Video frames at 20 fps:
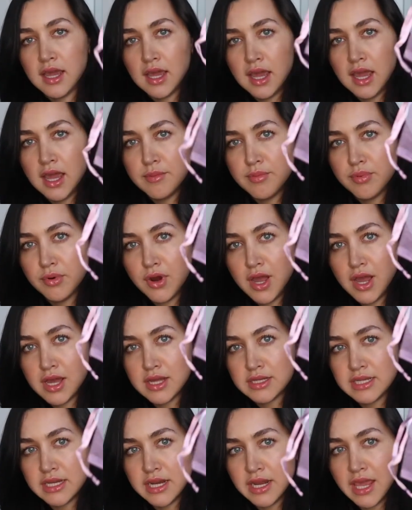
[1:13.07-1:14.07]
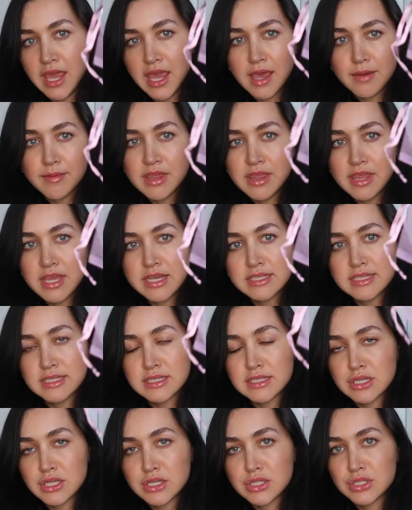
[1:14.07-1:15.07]
I brought an
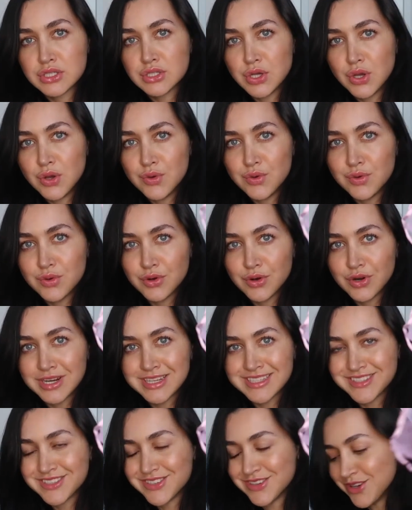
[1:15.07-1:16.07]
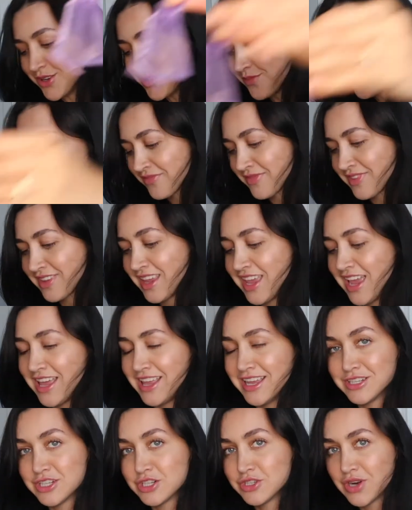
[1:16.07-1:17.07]
amethyst stone crystal. I
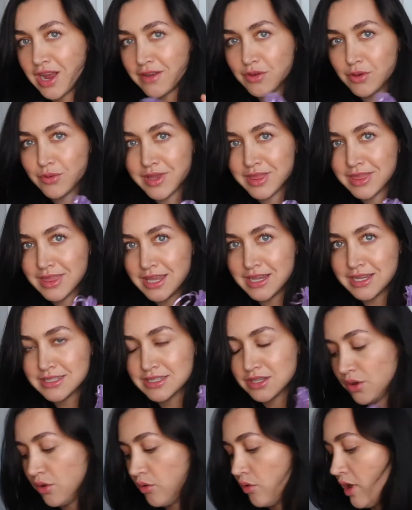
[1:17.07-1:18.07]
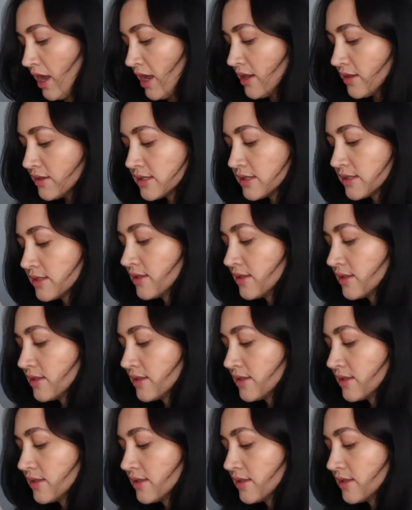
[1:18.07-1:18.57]
like to travel with this always.